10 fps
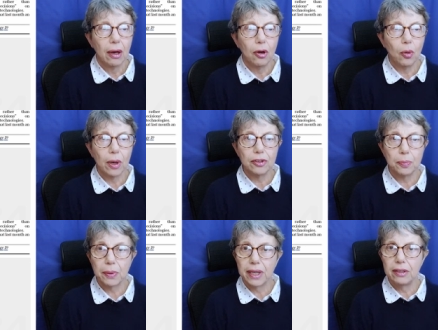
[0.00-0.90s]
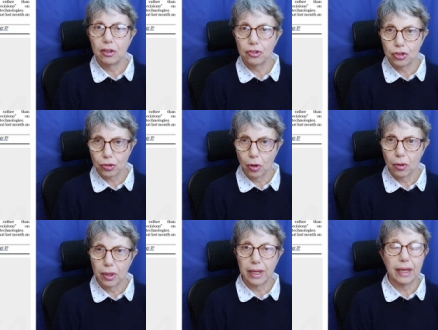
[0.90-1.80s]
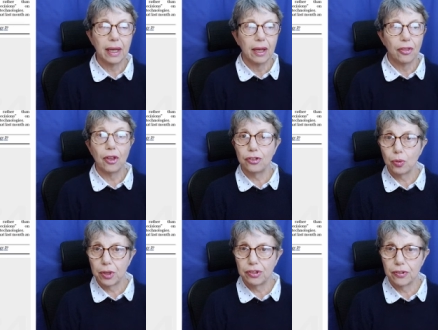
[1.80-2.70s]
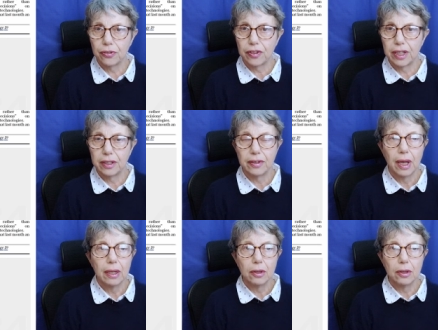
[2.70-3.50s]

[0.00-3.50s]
who had been trawling the Twitter feed